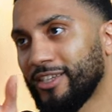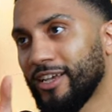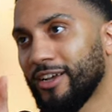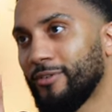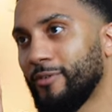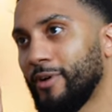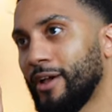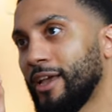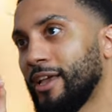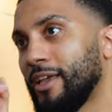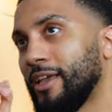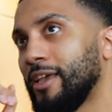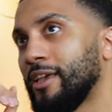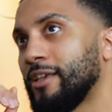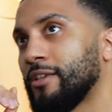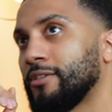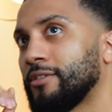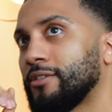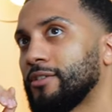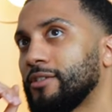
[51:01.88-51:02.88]
segue
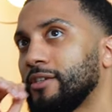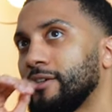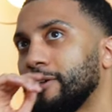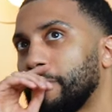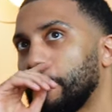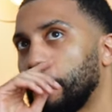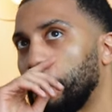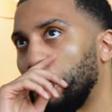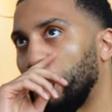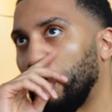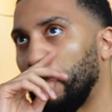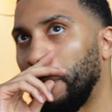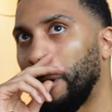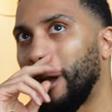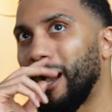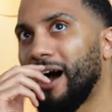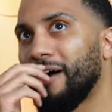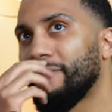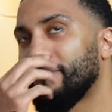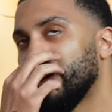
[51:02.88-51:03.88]
is
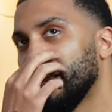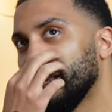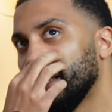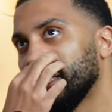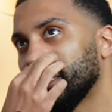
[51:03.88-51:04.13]
I think